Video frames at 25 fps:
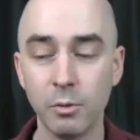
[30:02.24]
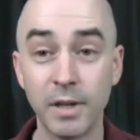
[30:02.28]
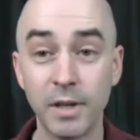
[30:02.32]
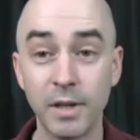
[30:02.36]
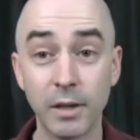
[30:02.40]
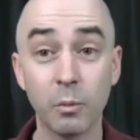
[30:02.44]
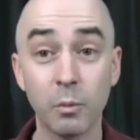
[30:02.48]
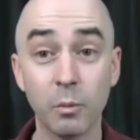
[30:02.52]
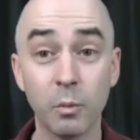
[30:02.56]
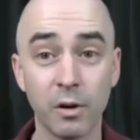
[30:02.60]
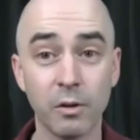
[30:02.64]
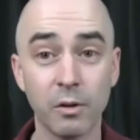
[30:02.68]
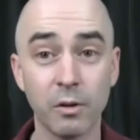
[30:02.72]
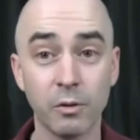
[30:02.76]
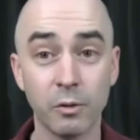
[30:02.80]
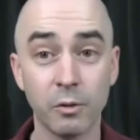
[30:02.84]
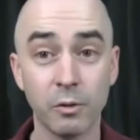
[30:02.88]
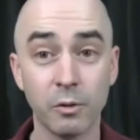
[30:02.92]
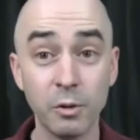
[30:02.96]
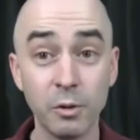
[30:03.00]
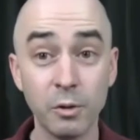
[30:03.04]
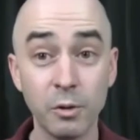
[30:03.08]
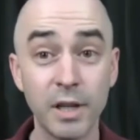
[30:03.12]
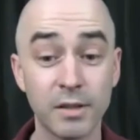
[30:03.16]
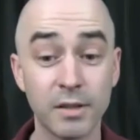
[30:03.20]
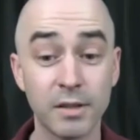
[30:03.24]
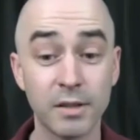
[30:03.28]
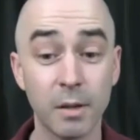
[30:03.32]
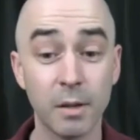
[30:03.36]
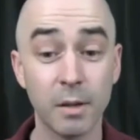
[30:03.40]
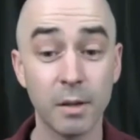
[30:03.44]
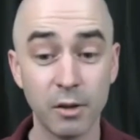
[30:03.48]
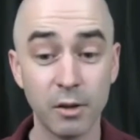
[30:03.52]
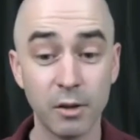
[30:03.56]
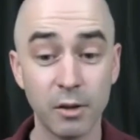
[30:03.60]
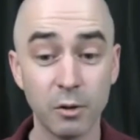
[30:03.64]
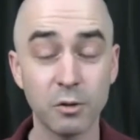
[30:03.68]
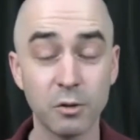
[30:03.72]
would get
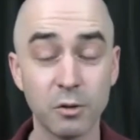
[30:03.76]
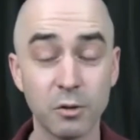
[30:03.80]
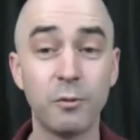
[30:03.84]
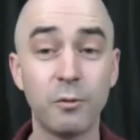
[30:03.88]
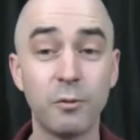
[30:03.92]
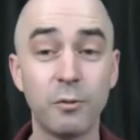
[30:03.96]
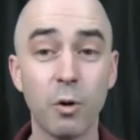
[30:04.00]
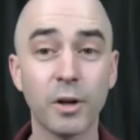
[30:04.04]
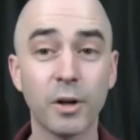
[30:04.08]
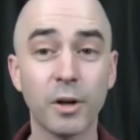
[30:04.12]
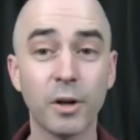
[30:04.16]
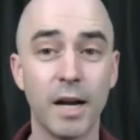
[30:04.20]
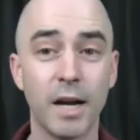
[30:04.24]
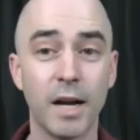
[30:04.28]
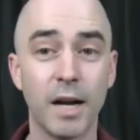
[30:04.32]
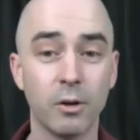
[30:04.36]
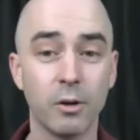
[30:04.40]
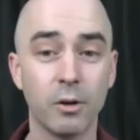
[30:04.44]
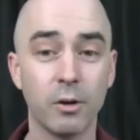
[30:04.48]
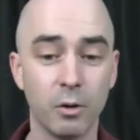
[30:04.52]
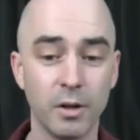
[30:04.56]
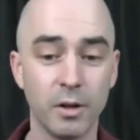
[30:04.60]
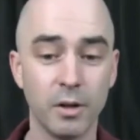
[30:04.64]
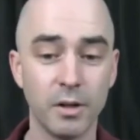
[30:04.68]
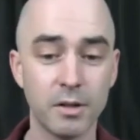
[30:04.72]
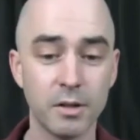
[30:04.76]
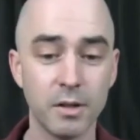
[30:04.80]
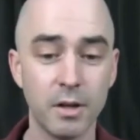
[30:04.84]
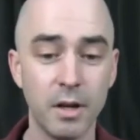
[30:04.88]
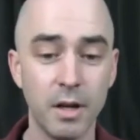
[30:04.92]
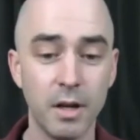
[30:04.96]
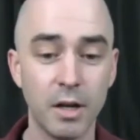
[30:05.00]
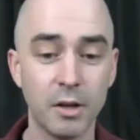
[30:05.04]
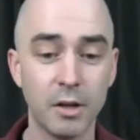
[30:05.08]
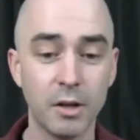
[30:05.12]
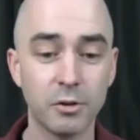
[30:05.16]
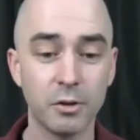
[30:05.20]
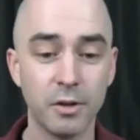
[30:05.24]
something in those four categories.
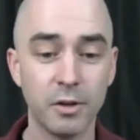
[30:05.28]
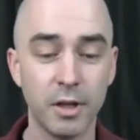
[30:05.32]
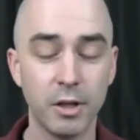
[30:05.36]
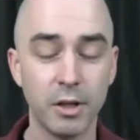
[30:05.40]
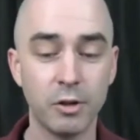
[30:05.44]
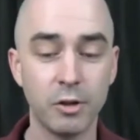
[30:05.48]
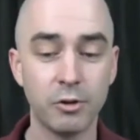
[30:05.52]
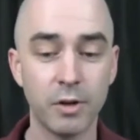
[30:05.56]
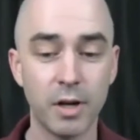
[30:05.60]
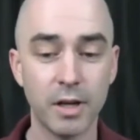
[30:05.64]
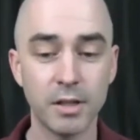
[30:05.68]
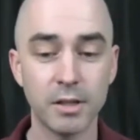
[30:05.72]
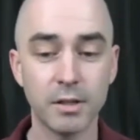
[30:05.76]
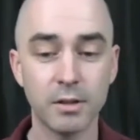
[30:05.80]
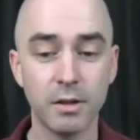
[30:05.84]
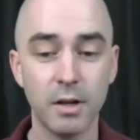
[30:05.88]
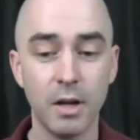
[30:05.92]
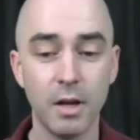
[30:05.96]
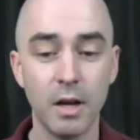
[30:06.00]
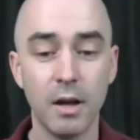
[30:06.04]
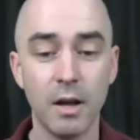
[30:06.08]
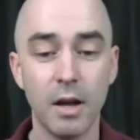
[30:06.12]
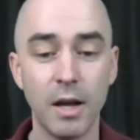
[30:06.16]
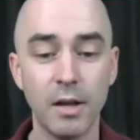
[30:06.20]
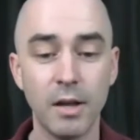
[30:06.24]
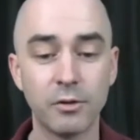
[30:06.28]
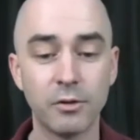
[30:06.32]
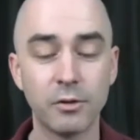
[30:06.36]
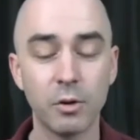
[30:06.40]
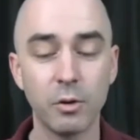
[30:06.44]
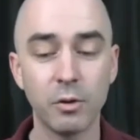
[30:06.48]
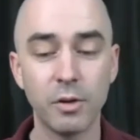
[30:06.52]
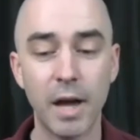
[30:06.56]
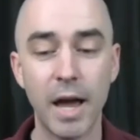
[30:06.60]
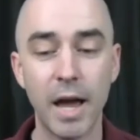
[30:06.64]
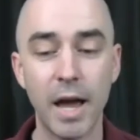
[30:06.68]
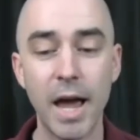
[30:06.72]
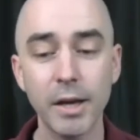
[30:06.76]
And so and
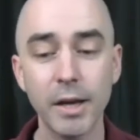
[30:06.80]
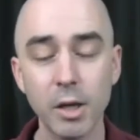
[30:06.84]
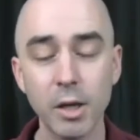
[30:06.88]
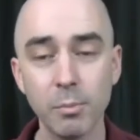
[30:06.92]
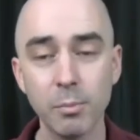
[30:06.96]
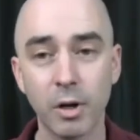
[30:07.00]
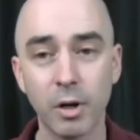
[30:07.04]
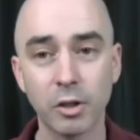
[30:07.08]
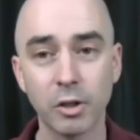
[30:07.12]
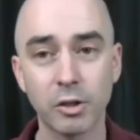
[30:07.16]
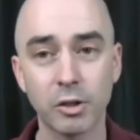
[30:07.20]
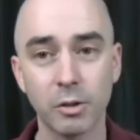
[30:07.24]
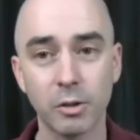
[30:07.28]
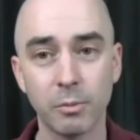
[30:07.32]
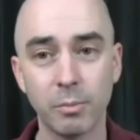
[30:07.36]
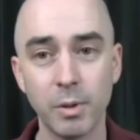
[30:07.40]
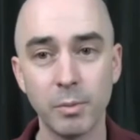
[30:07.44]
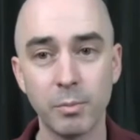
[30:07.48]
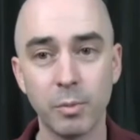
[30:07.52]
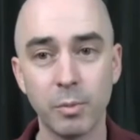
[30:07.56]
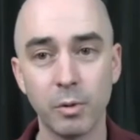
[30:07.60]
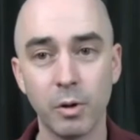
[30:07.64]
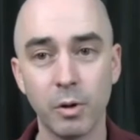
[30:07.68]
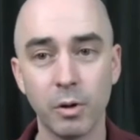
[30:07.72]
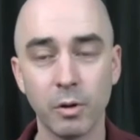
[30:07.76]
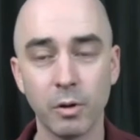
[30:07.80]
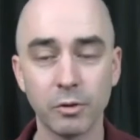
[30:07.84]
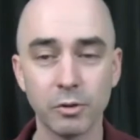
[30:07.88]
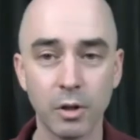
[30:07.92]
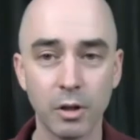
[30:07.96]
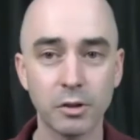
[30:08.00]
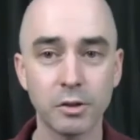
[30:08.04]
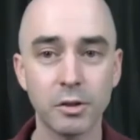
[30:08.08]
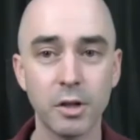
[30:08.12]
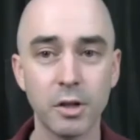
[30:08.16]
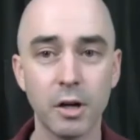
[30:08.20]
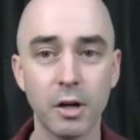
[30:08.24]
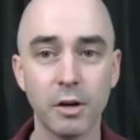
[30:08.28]
so the acupuncture, people know, so
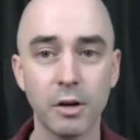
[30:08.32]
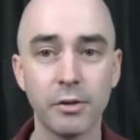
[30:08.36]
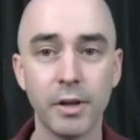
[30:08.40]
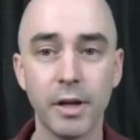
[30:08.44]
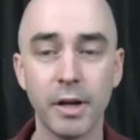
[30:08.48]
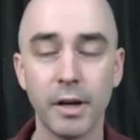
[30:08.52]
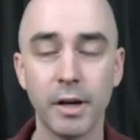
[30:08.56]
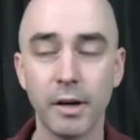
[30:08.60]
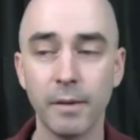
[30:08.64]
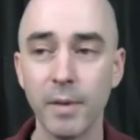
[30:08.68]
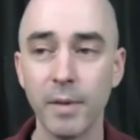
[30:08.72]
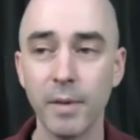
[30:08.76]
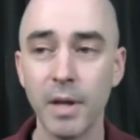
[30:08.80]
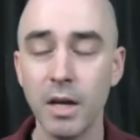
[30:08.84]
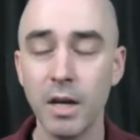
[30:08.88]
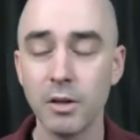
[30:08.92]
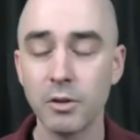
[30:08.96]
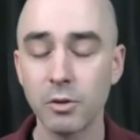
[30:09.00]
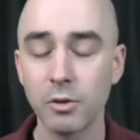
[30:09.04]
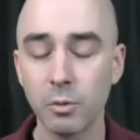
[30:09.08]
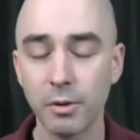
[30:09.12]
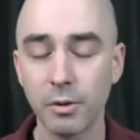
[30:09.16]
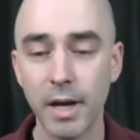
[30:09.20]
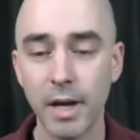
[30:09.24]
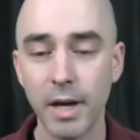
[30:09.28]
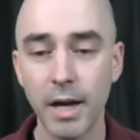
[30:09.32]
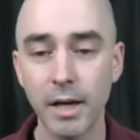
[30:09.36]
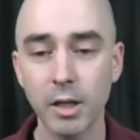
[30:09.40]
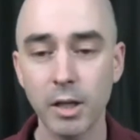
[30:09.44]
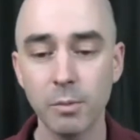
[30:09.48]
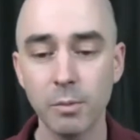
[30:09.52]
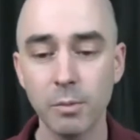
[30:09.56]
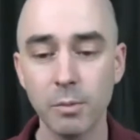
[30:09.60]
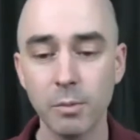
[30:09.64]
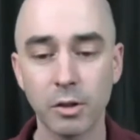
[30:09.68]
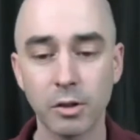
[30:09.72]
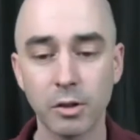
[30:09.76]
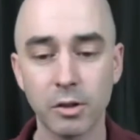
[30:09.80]
I'll start there. So with
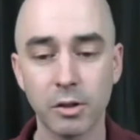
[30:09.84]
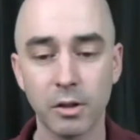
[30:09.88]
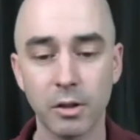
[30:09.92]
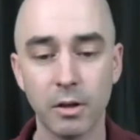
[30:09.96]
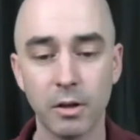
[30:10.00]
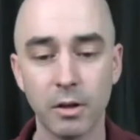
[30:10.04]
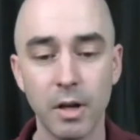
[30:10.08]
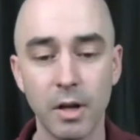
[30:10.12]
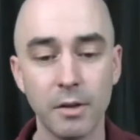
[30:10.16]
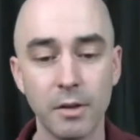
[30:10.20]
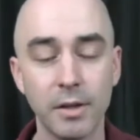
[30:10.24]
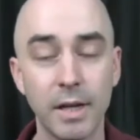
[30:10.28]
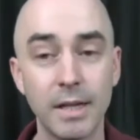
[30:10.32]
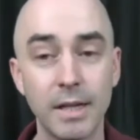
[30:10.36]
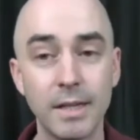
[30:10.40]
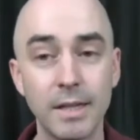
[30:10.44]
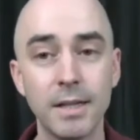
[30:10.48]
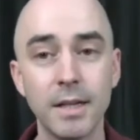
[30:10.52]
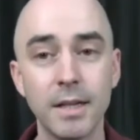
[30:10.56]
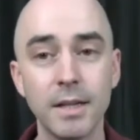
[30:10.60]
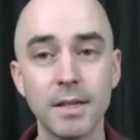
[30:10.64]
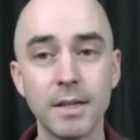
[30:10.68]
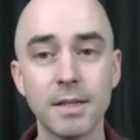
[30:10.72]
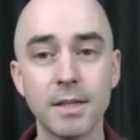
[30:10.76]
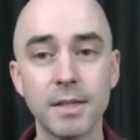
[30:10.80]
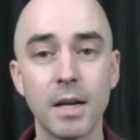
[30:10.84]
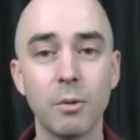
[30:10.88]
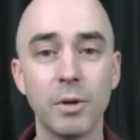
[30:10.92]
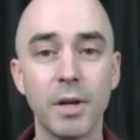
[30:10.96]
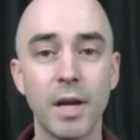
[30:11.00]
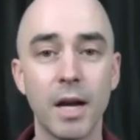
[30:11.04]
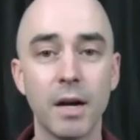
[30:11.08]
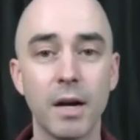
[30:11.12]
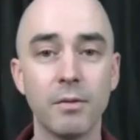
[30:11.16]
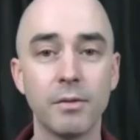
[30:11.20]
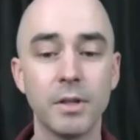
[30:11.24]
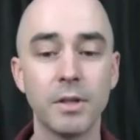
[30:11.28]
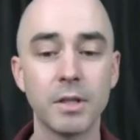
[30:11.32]
acupuncture, the idea is that we
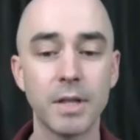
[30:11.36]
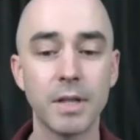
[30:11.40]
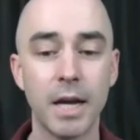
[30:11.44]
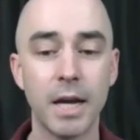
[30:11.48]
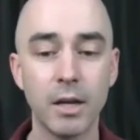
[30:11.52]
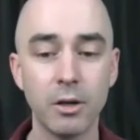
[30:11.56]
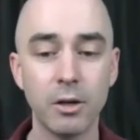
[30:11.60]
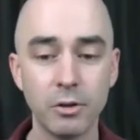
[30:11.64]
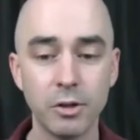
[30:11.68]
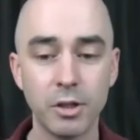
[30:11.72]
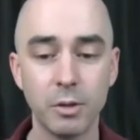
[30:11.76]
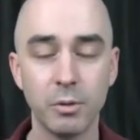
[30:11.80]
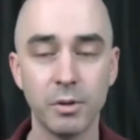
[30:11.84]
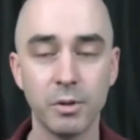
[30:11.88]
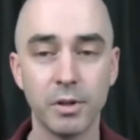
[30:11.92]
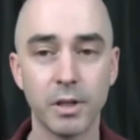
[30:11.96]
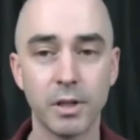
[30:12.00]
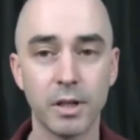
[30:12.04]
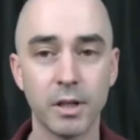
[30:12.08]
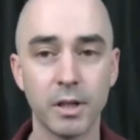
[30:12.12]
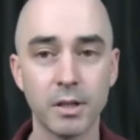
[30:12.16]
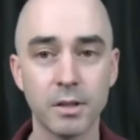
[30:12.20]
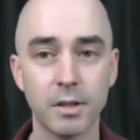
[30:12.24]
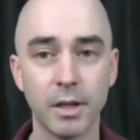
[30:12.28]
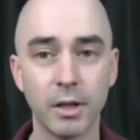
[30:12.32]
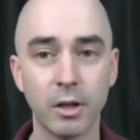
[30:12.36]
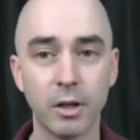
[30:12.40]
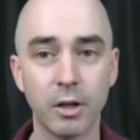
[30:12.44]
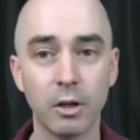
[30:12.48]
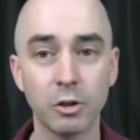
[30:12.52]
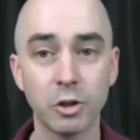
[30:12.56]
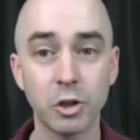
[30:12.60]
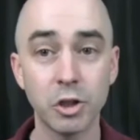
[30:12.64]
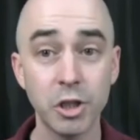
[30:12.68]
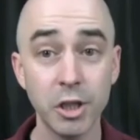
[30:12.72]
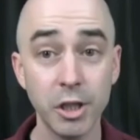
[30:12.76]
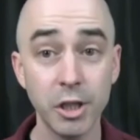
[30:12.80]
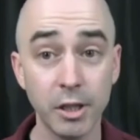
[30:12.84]
have this energy within us they
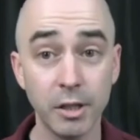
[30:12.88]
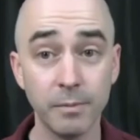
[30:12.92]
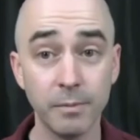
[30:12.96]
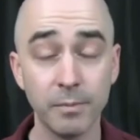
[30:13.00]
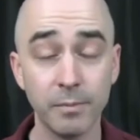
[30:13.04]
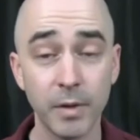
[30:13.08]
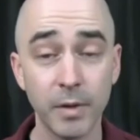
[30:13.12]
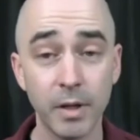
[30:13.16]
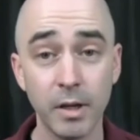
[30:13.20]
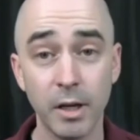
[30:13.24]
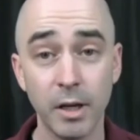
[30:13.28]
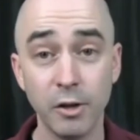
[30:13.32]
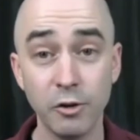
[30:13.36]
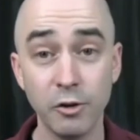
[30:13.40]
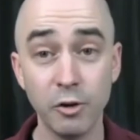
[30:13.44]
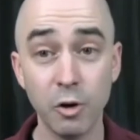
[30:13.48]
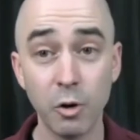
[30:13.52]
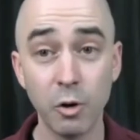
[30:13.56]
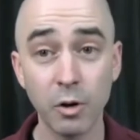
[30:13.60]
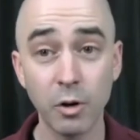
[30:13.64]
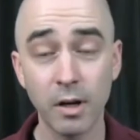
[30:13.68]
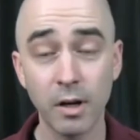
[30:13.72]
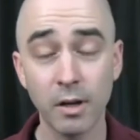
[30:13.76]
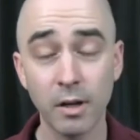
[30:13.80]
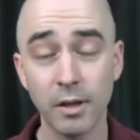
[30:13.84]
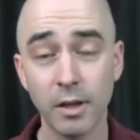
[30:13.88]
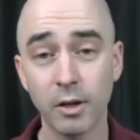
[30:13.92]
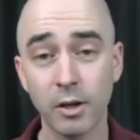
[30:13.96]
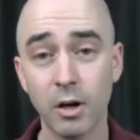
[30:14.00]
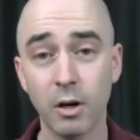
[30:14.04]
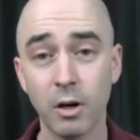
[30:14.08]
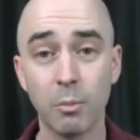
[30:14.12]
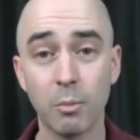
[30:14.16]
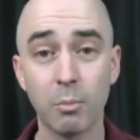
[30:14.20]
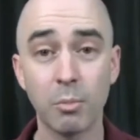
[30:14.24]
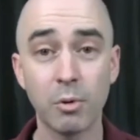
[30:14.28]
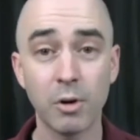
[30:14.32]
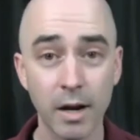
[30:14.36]
call Qi. In yoga, they
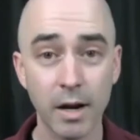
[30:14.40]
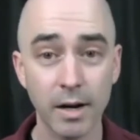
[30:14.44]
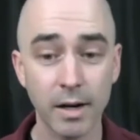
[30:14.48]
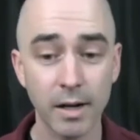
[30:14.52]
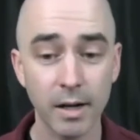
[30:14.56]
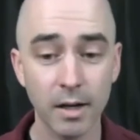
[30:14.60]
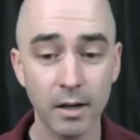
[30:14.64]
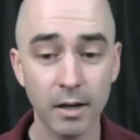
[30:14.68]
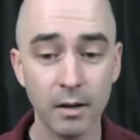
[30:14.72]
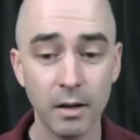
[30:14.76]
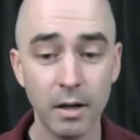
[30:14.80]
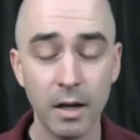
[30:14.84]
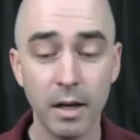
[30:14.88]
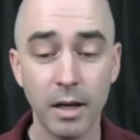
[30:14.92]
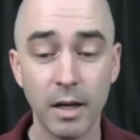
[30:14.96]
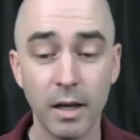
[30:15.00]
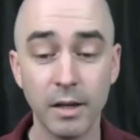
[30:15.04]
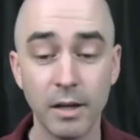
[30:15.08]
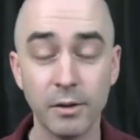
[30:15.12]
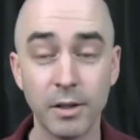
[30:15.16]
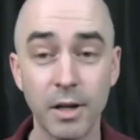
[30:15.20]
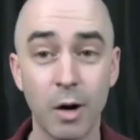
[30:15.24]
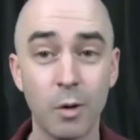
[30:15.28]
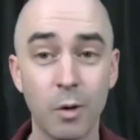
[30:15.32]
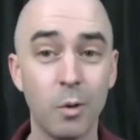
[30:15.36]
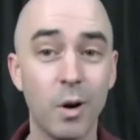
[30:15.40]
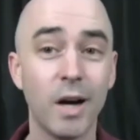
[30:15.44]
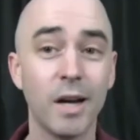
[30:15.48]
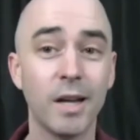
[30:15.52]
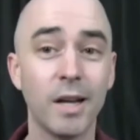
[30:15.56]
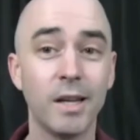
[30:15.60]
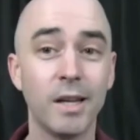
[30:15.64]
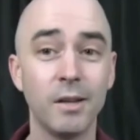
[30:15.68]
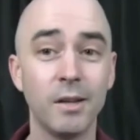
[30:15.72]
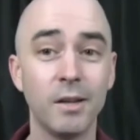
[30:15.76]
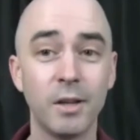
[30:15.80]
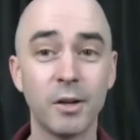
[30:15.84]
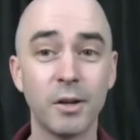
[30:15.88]
call it prana. In
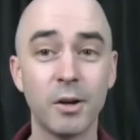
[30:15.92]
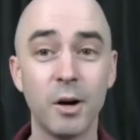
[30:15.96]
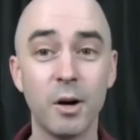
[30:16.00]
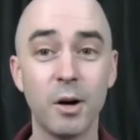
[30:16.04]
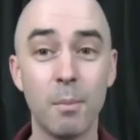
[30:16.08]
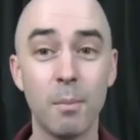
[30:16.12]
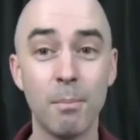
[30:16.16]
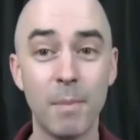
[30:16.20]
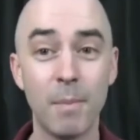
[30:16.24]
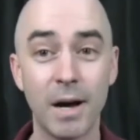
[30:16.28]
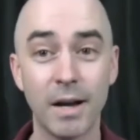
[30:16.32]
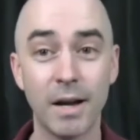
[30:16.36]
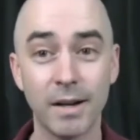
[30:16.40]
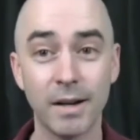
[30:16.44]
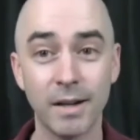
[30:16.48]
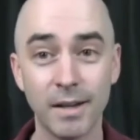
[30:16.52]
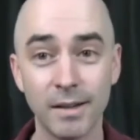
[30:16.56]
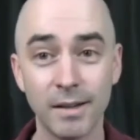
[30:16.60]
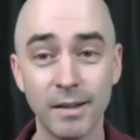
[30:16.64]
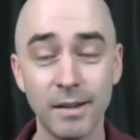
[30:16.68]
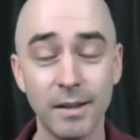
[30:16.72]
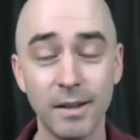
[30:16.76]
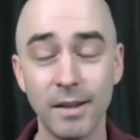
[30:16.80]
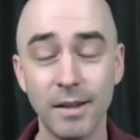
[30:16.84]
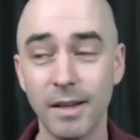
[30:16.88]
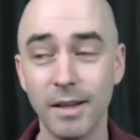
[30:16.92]
Hawaii, they call it mana.